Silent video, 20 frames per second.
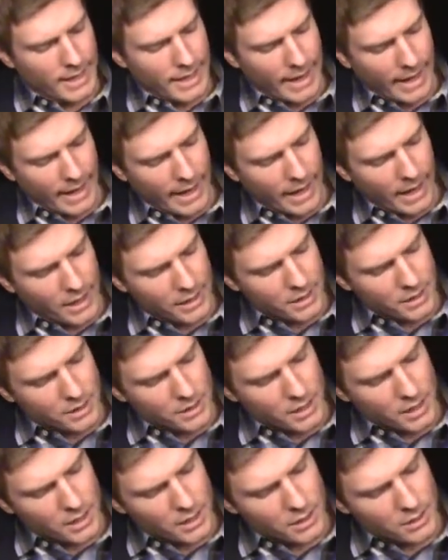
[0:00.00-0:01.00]
and
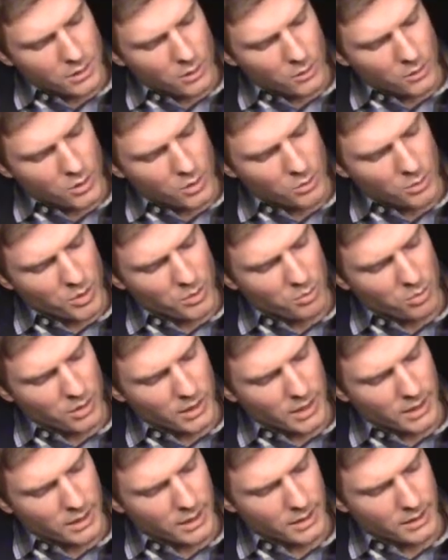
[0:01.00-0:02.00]
D is going to be
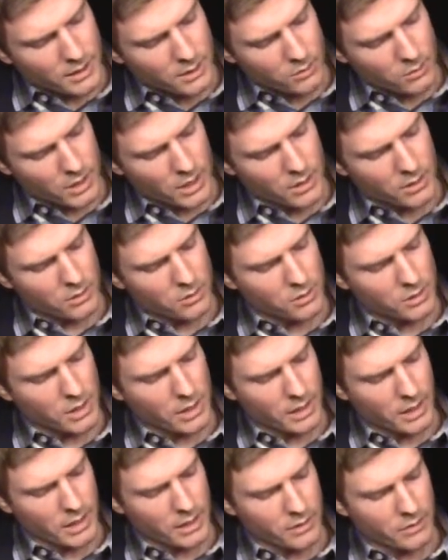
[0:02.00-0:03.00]
played like this. What I do is
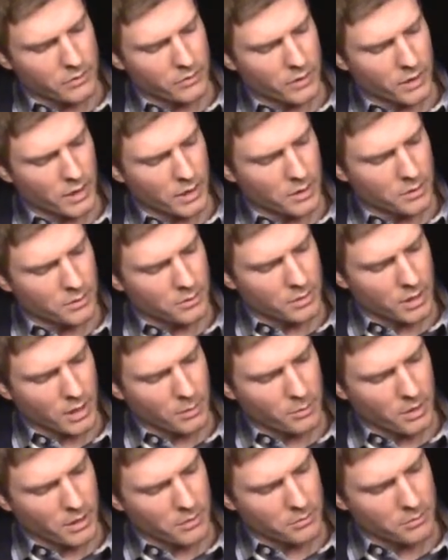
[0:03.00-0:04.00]
I kind of
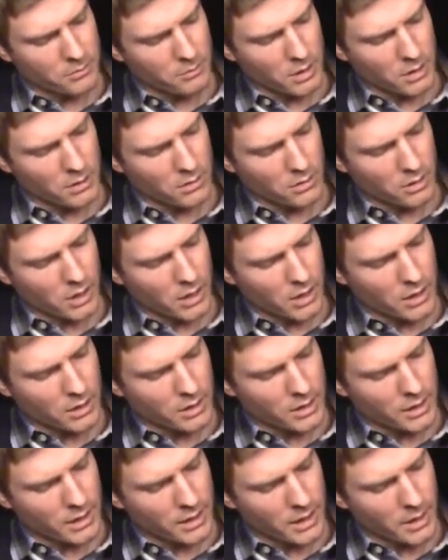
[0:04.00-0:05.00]
take my little
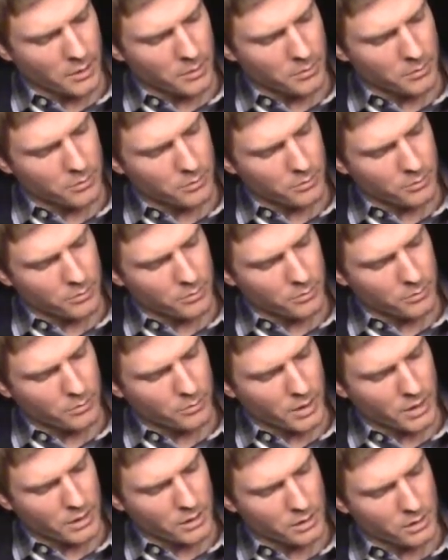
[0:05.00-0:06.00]
gun and I
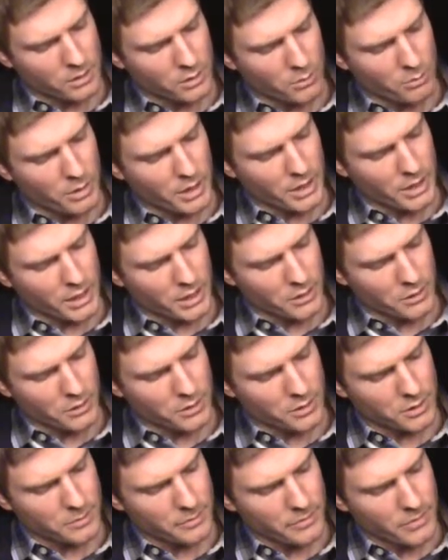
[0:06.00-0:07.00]
make these little bunny
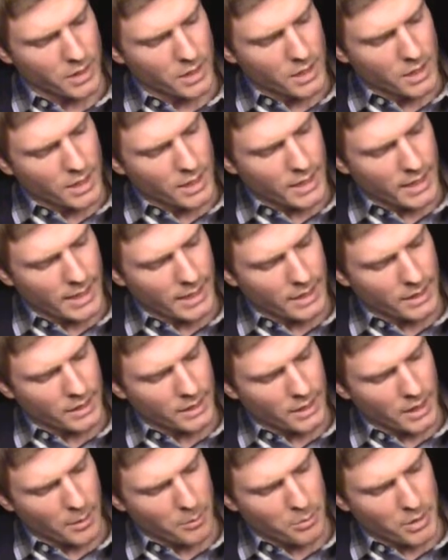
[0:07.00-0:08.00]
ears, and
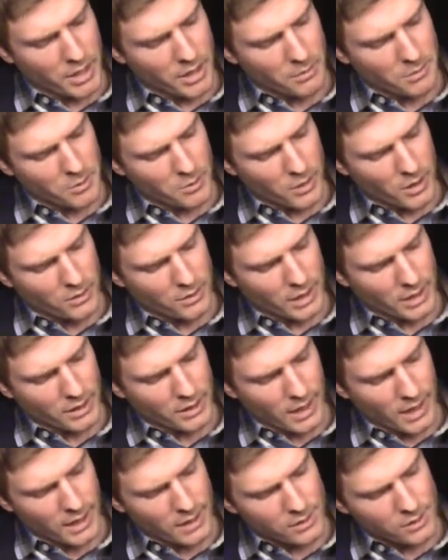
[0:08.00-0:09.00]
then I bend them around
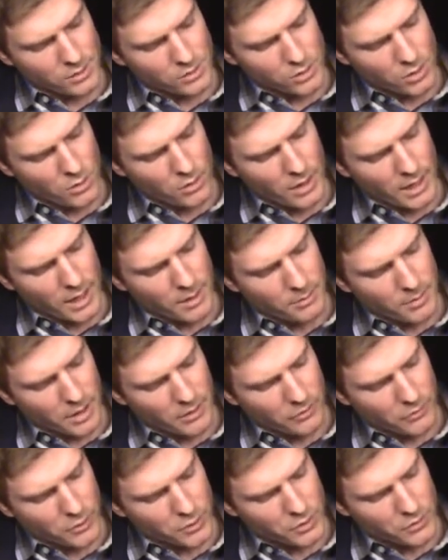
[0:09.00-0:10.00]
like that, so that
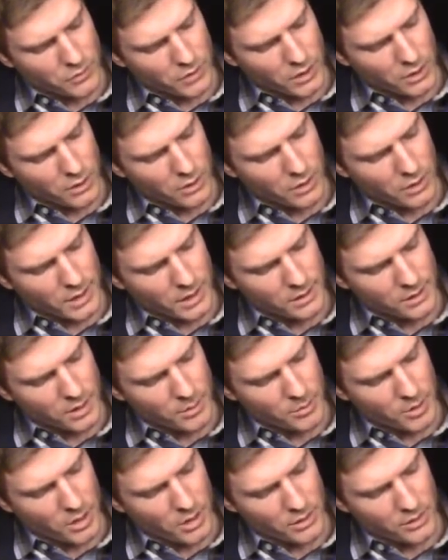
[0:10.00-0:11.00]
my first finger ends
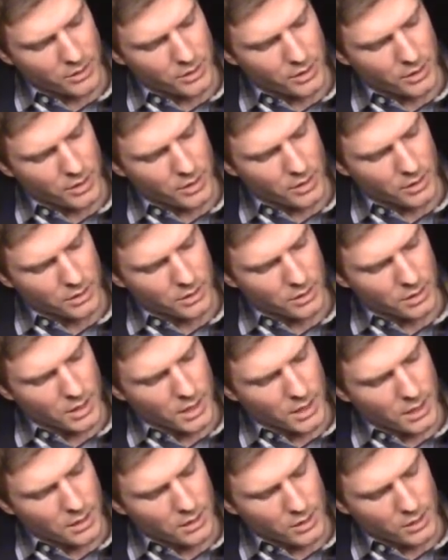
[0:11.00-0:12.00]
up on the
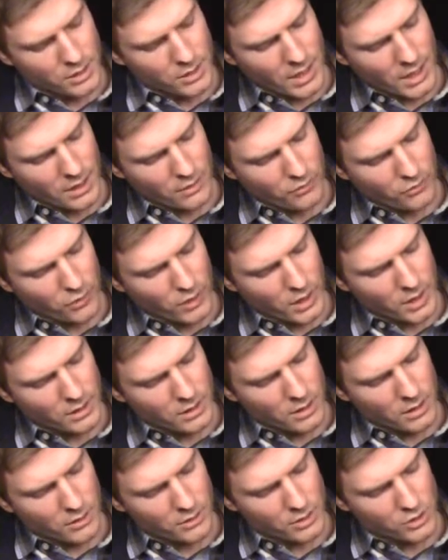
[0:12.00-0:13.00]
2nd
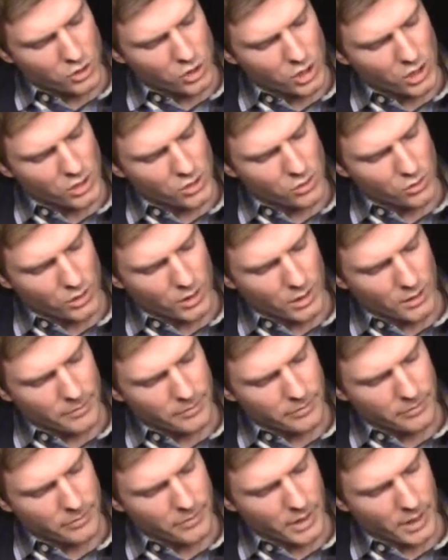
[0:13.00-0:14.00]
fret on the G
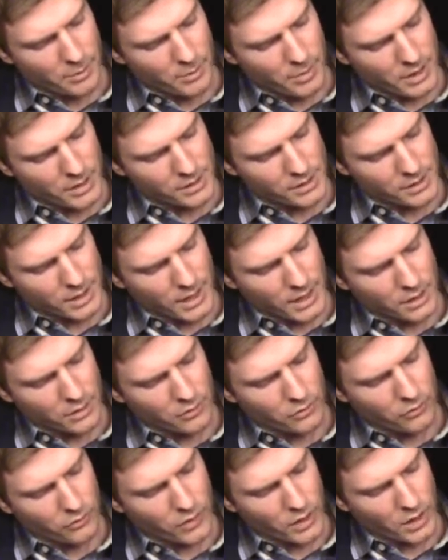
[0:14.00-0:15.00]
string, and my
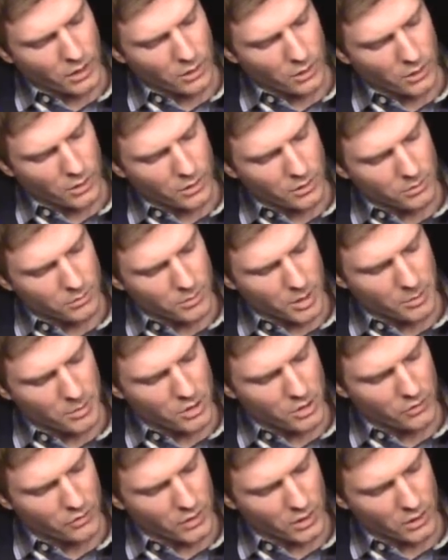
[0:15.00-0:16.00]
second finger, my
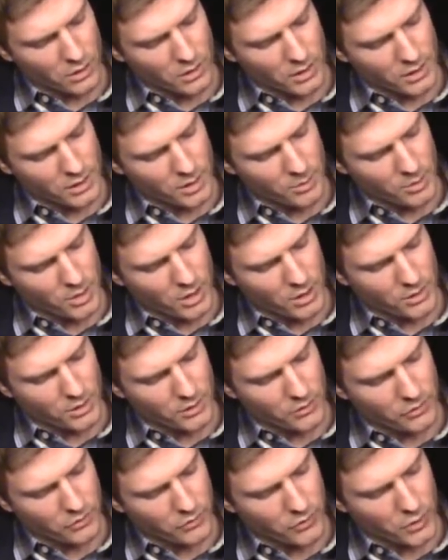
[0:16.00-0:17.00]
middle finger, ends up on
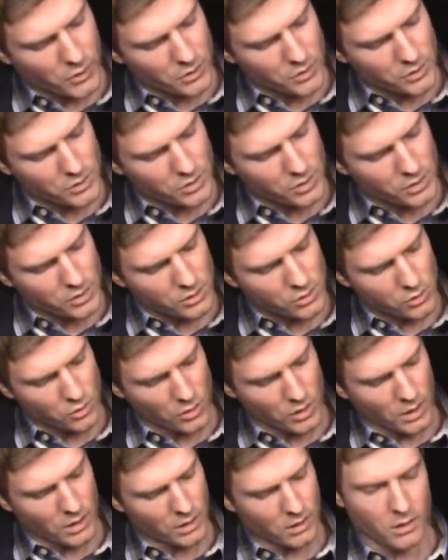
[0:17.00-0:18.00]
the 1st
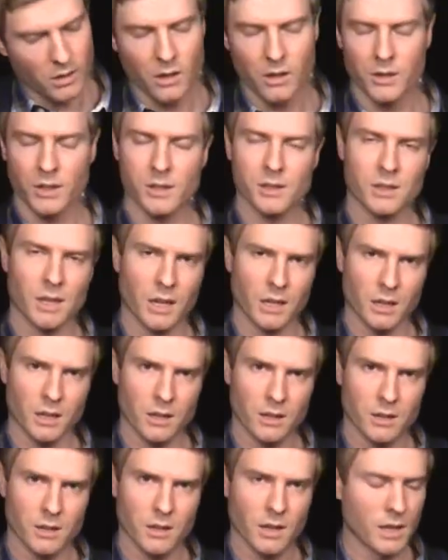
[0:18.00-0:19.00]
string on the
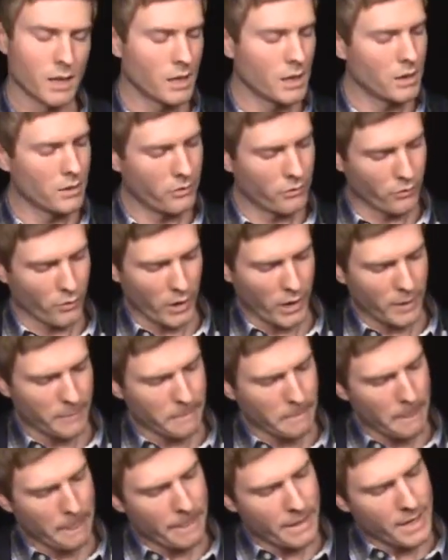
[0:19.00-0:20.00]
2nd
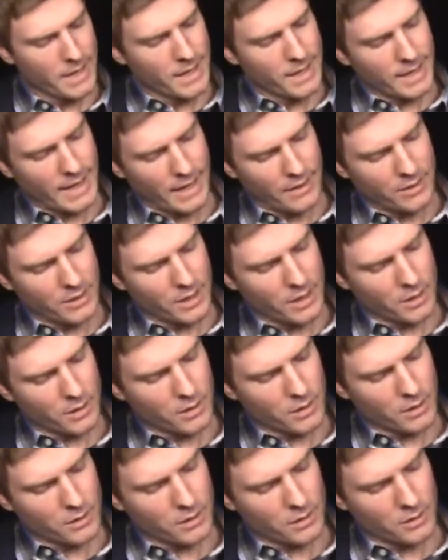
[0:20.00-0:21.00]
fret. And
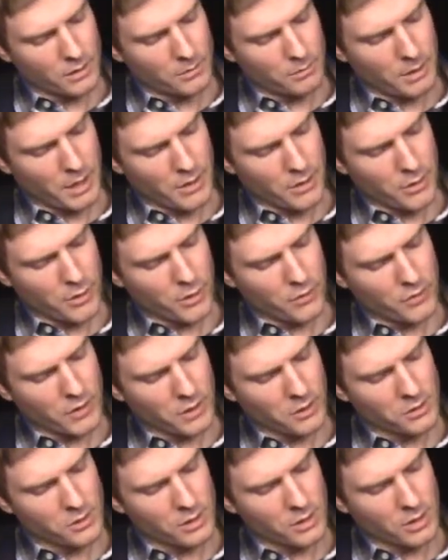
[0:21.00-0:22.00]
then my 3rd
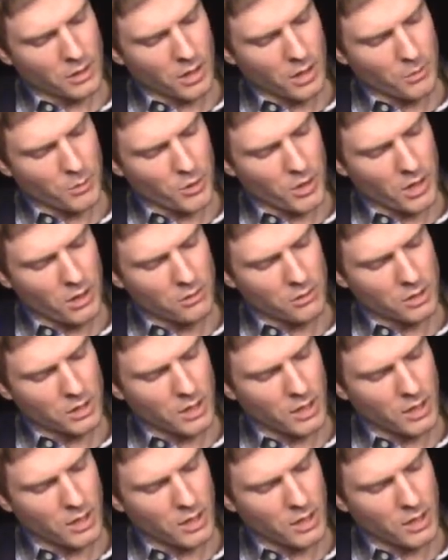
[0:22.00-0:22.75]
finger is going to come around,